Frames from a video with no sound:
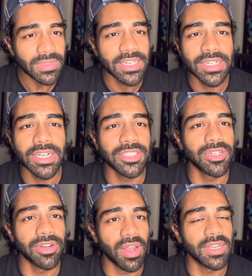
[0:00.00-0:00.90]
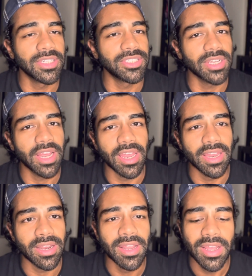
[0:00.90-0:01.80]
increase your knowledge,
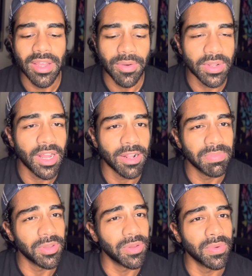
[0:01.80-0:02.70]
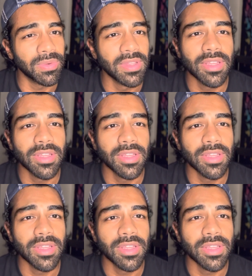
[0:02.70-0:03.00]
and will help you